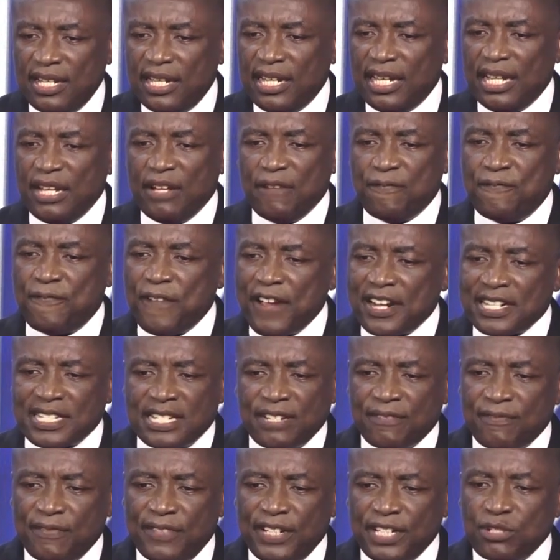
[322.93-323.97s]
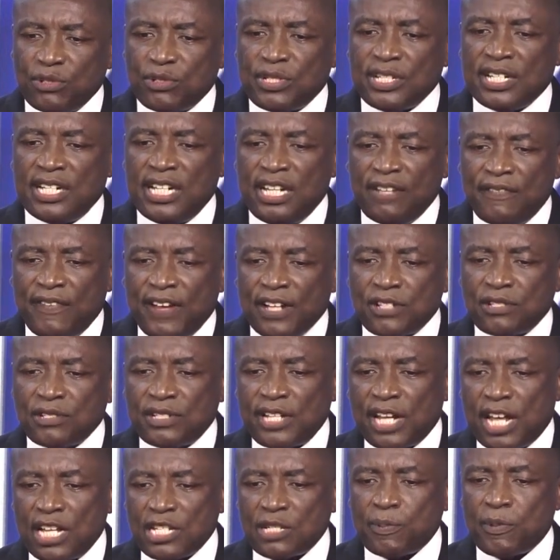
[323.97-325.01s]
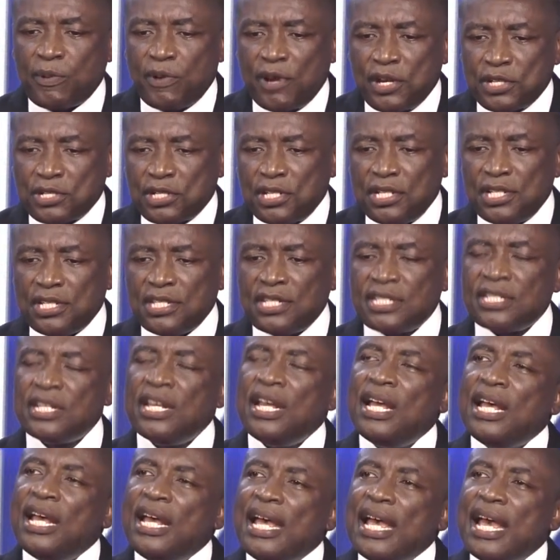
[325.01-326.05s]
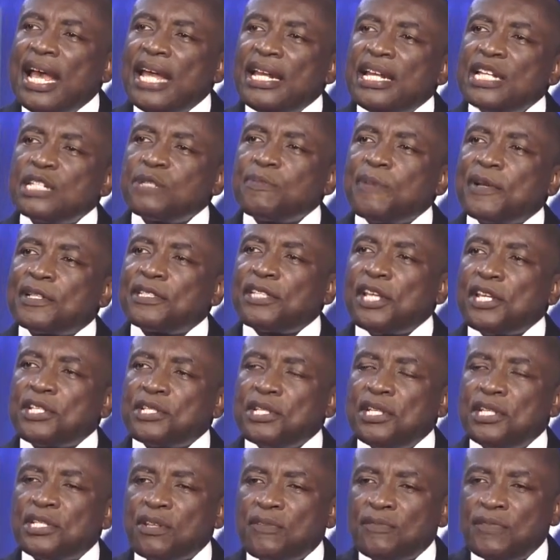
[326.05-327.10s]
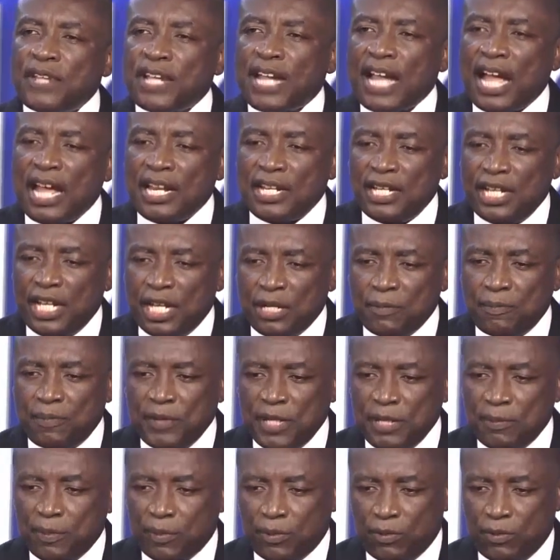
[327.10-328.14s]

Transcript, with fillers: effectively to deliver to the aspirations and expectations of the Ghanaian people.